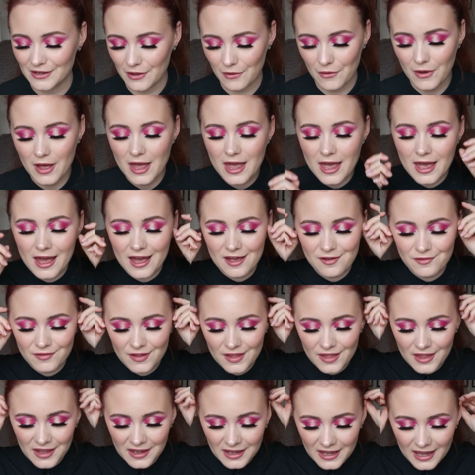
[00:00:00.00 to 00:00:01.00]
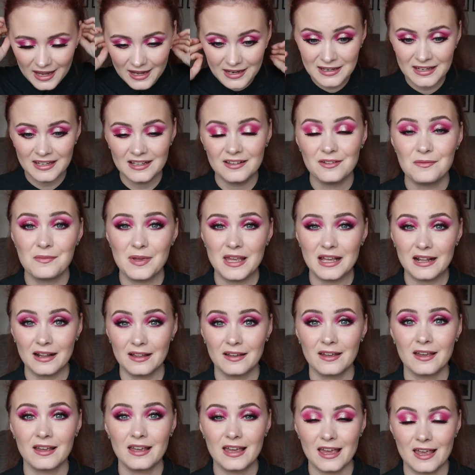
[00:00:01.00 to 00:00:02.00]
So I feel like I need to make
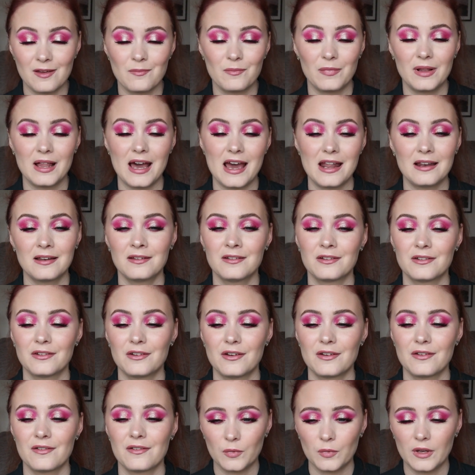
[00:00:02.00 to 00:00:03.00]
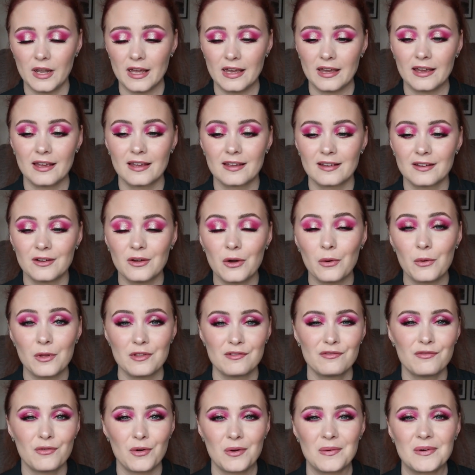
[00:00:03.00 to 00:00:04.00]
like a game plan, like
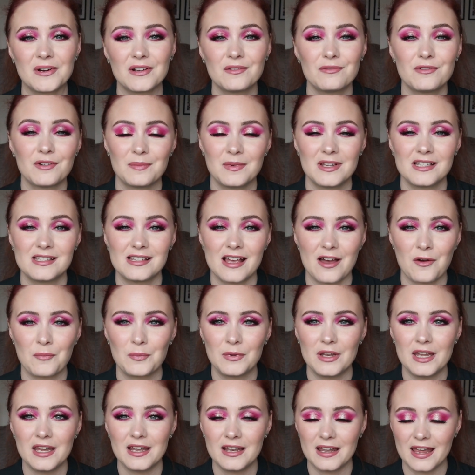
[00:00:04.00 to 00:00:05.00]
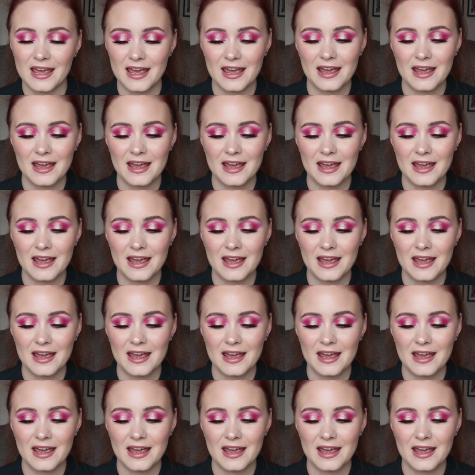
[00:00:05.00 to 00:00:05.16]
going forward from this update.